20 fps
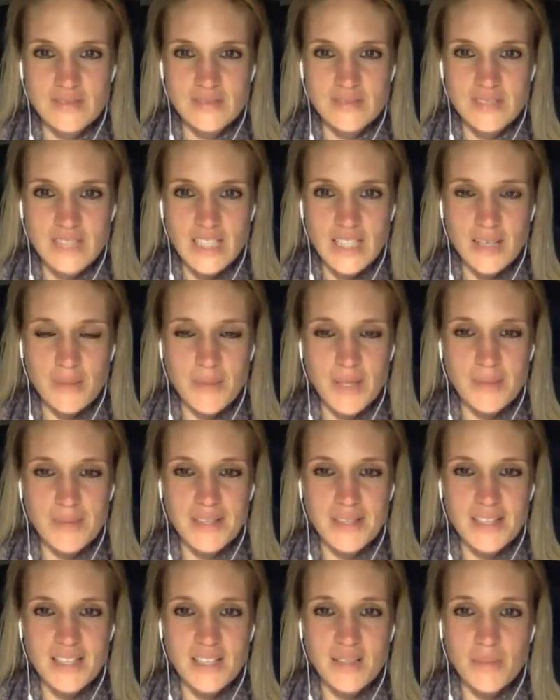Yeah, maybe.
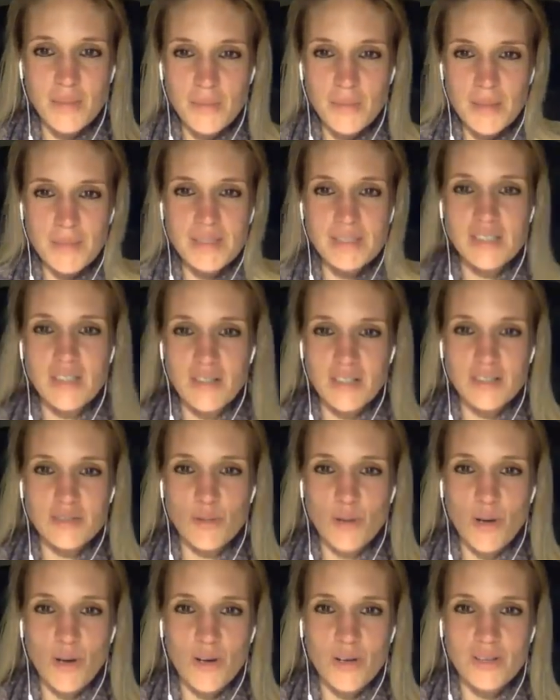But maybe Tony's
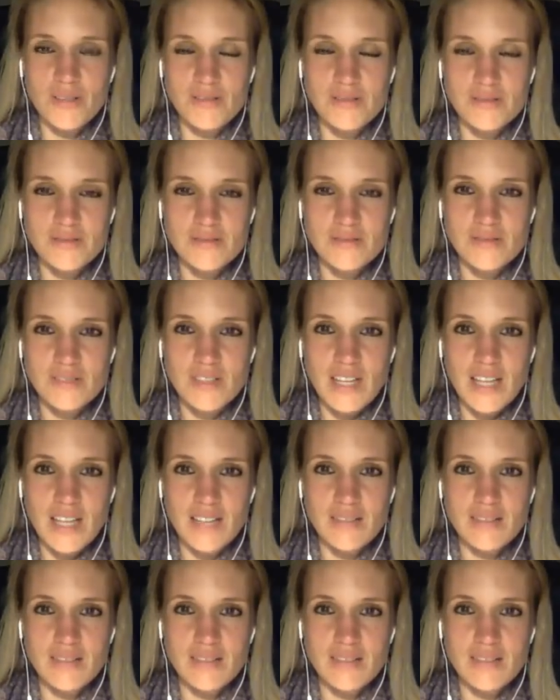wrong then.